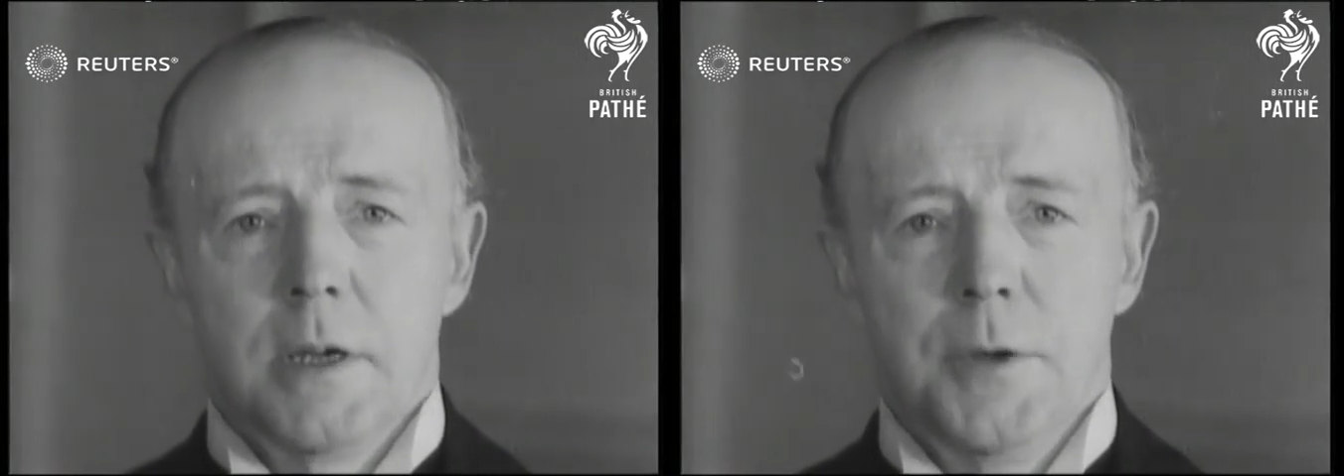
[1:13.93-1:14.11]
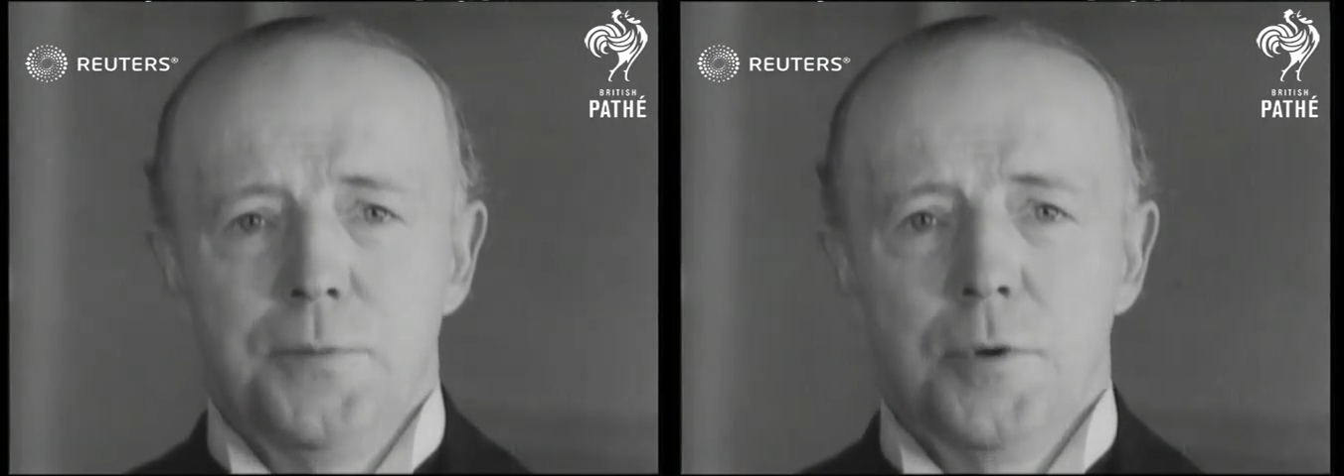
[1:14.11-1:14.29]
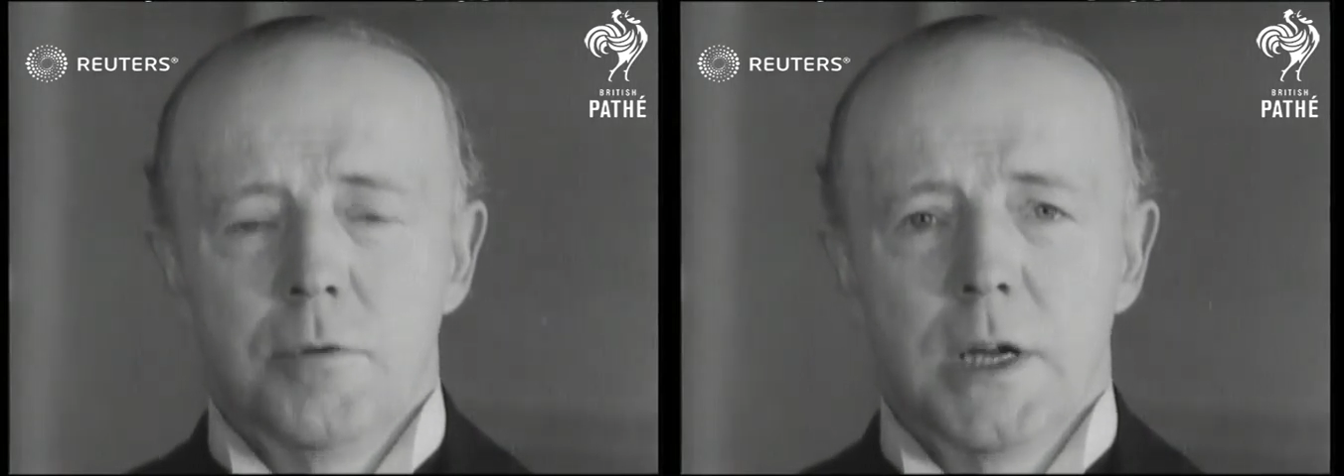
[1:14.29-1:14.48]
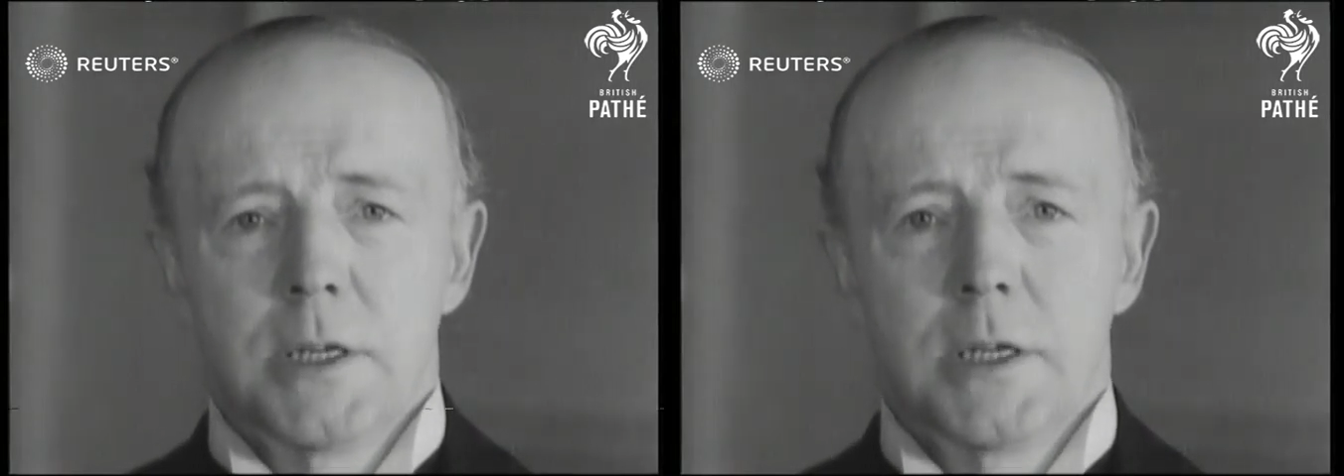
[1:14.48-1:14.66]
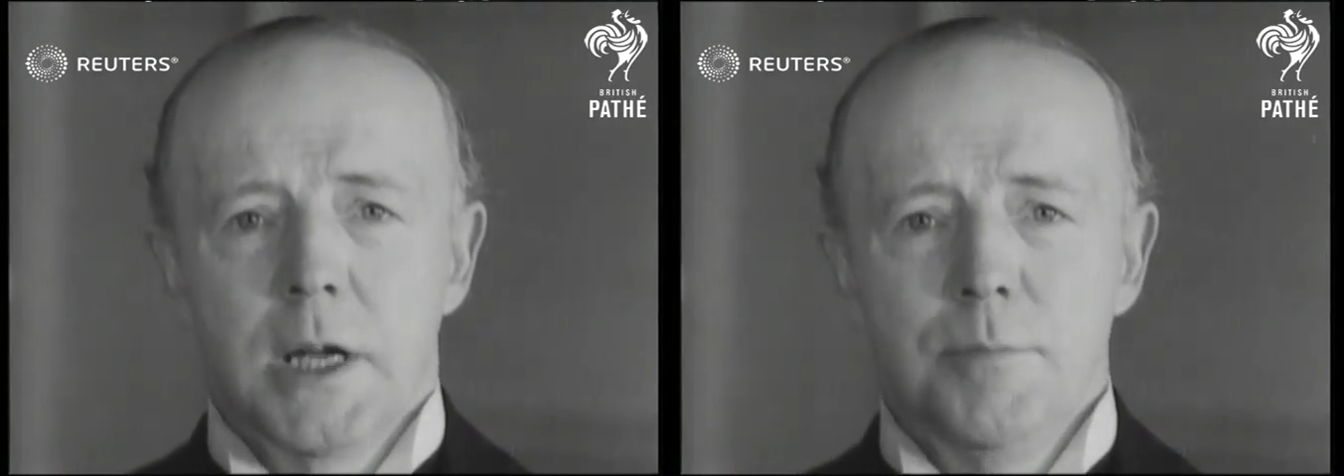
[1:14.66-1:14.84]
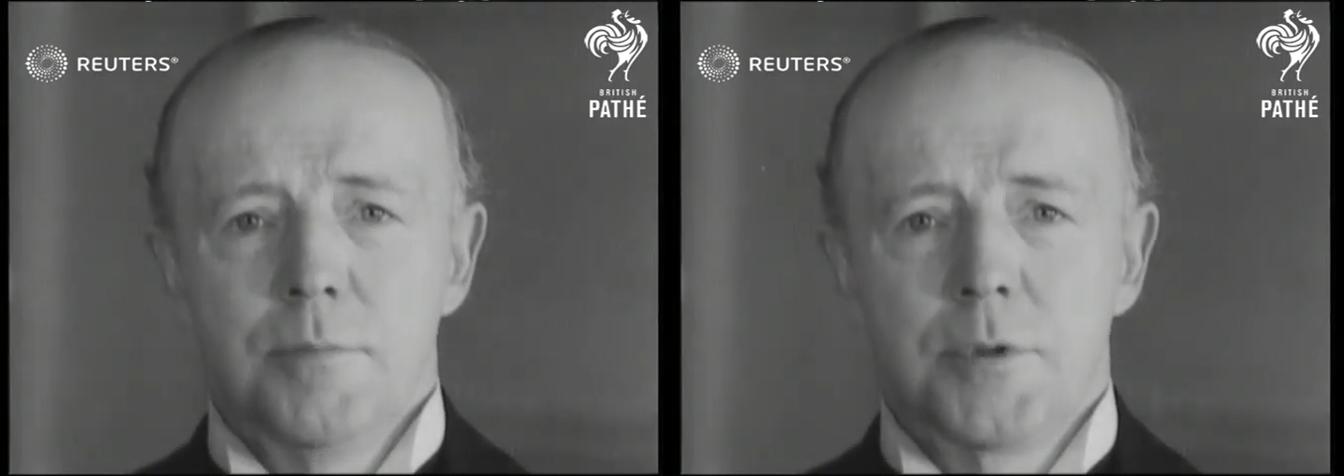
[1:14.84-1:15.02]
If you can
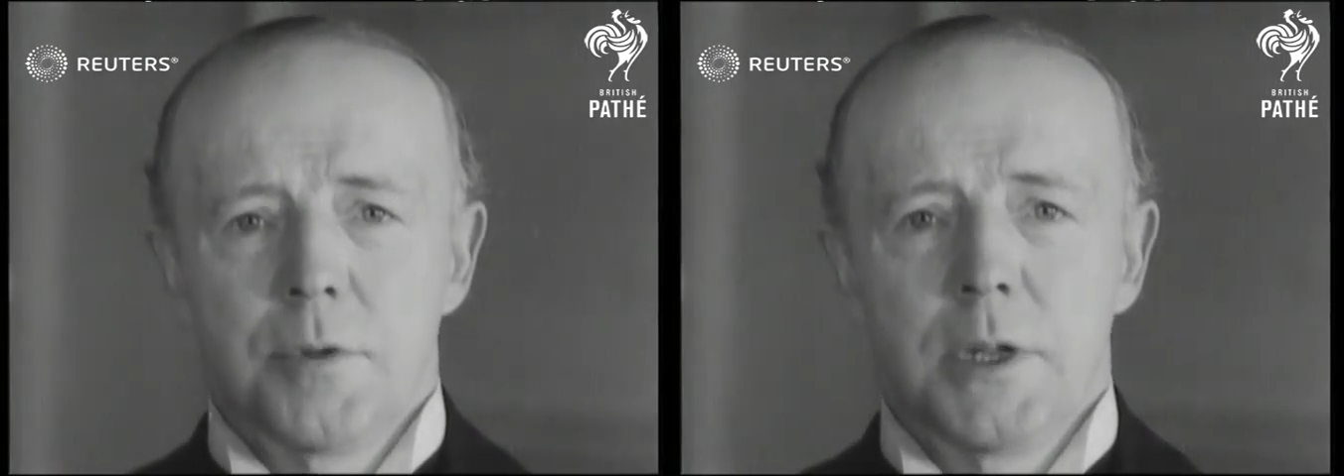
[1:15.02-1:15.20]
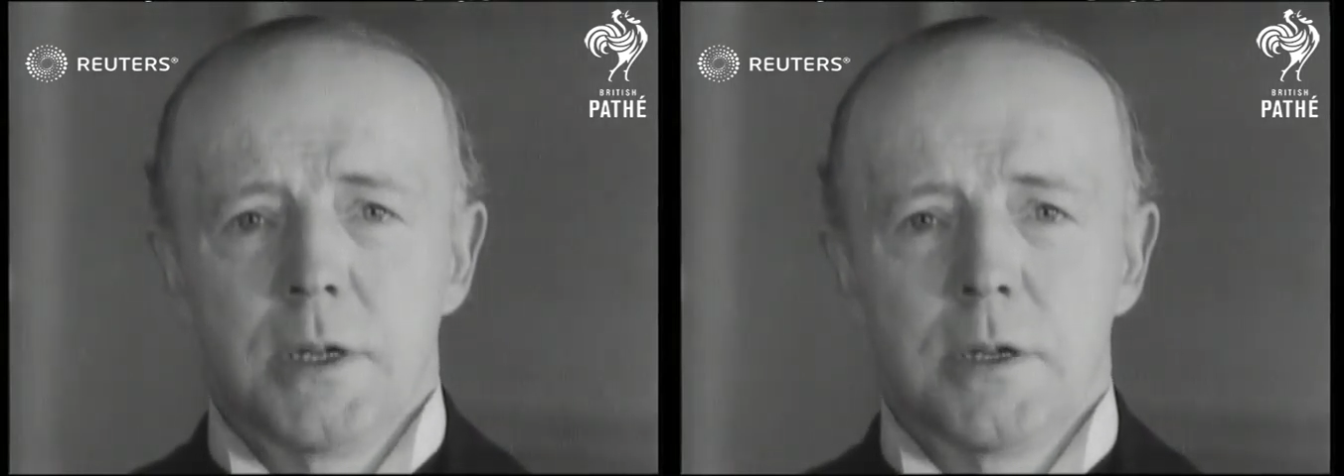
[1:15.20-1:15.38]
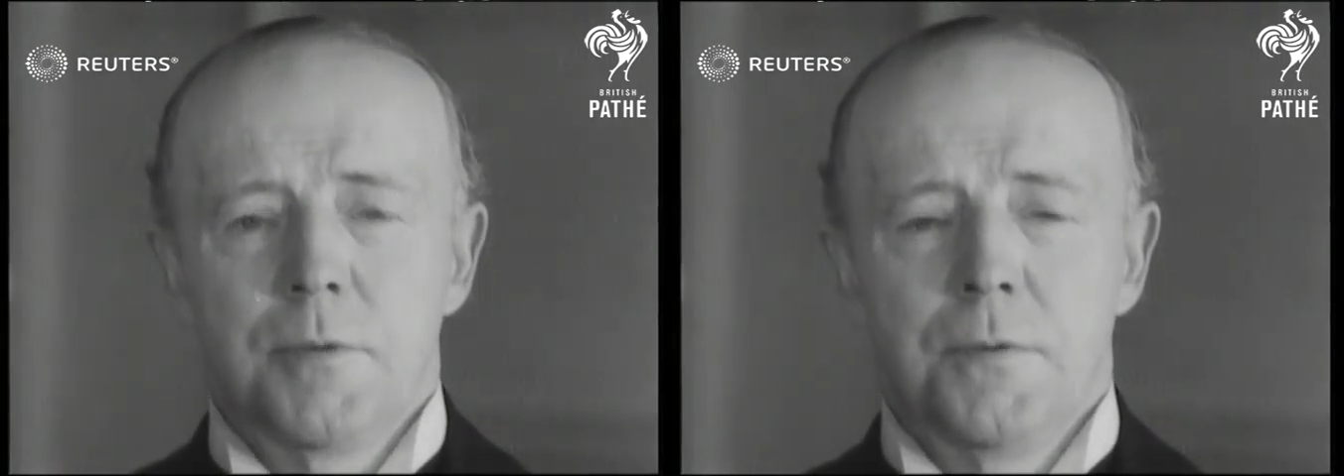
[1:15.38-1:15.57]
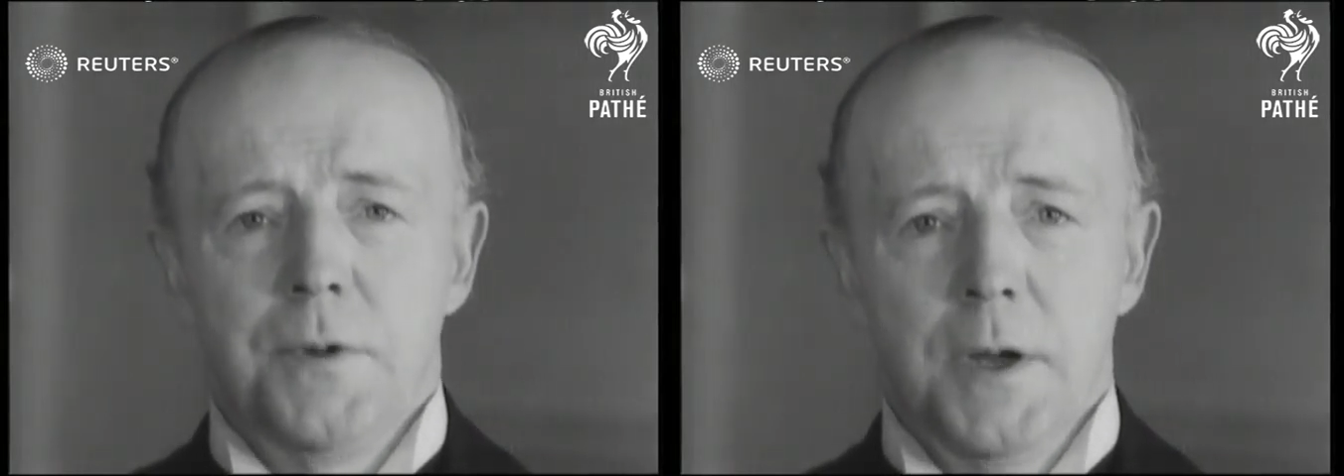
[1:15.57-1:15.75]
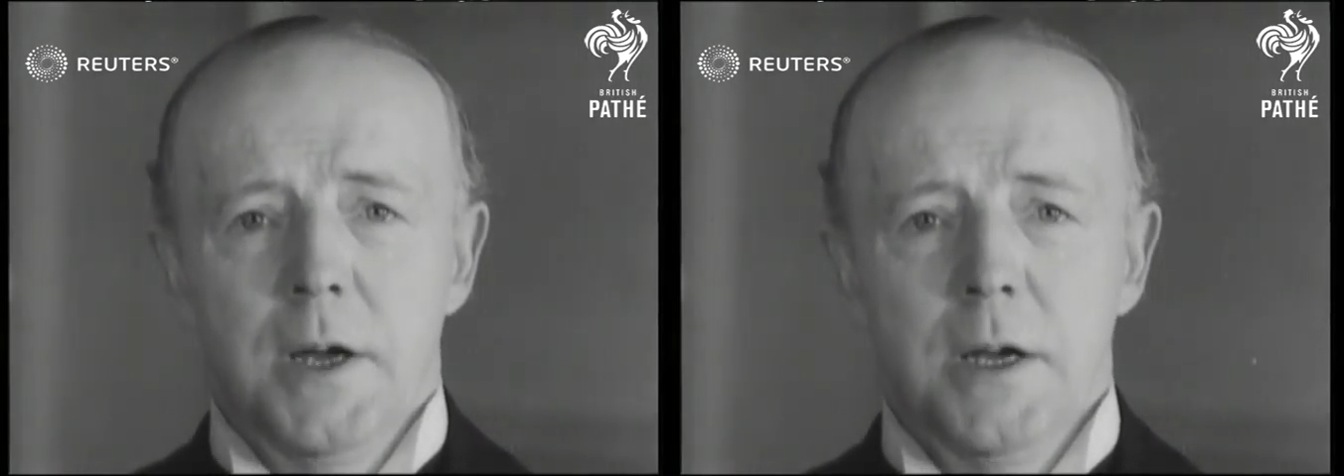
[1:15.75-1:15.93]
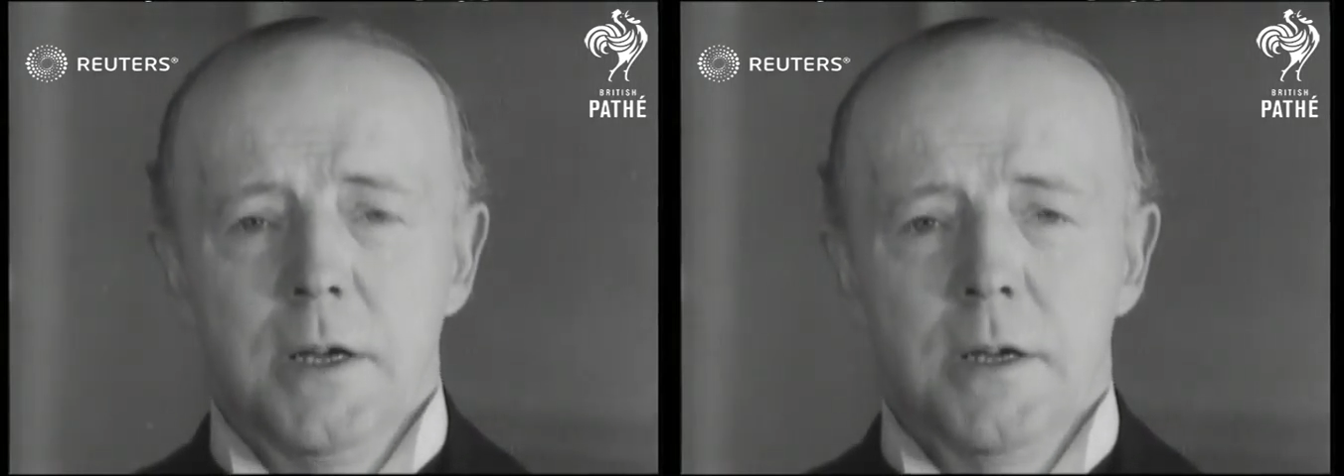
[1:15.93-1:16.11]
come to the
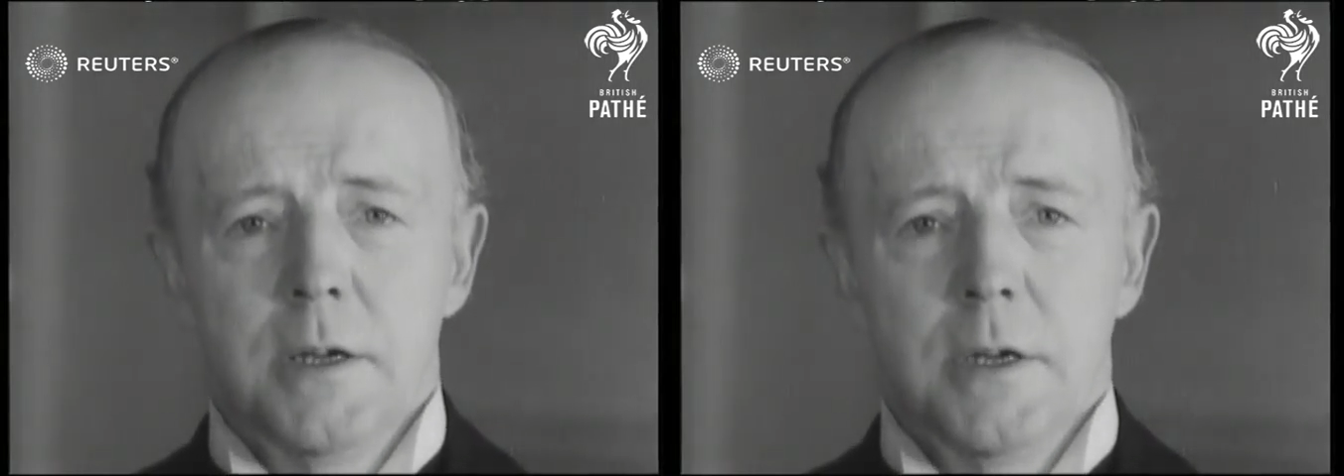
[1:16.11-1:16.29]
fair,